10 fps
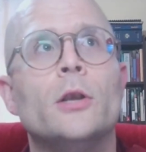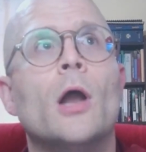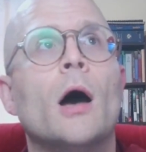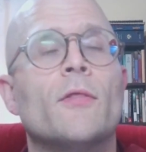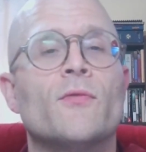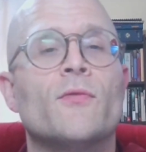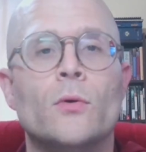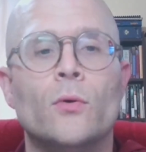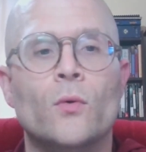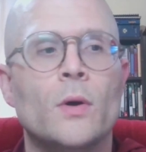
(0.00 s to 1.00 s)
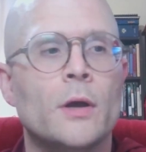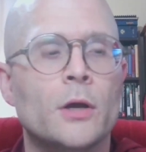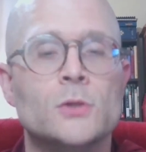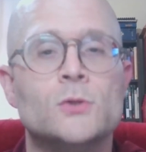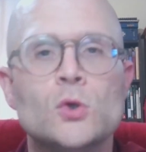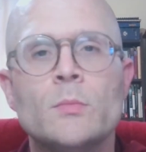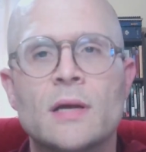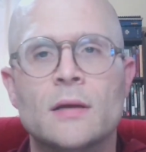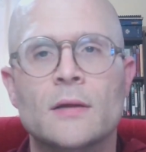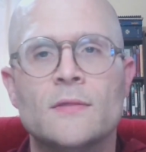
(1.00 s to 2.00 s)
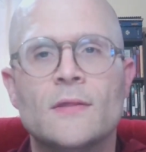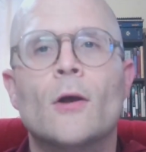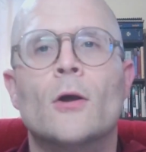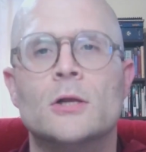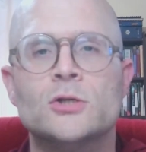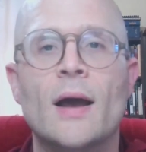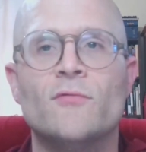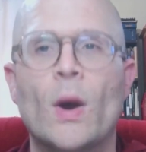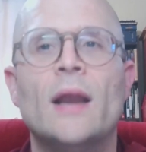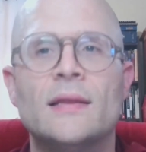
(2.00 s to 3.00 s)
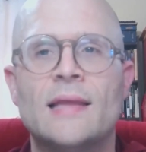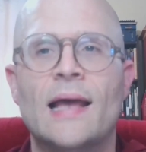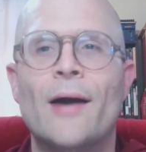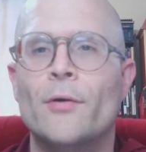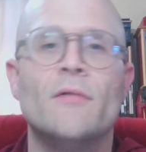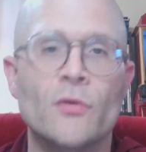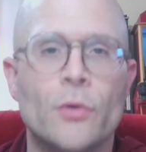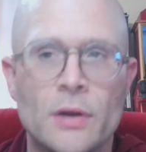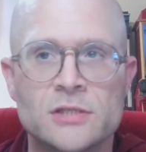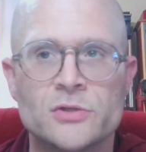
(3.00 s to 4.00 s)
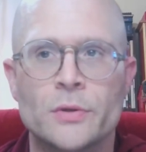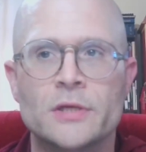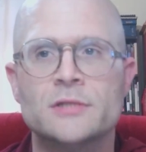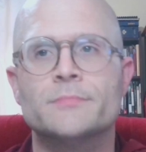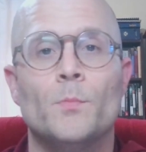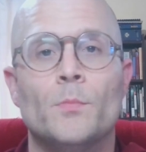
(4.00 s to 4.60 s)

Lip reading: not through consuming their contrived writing down of their own histories.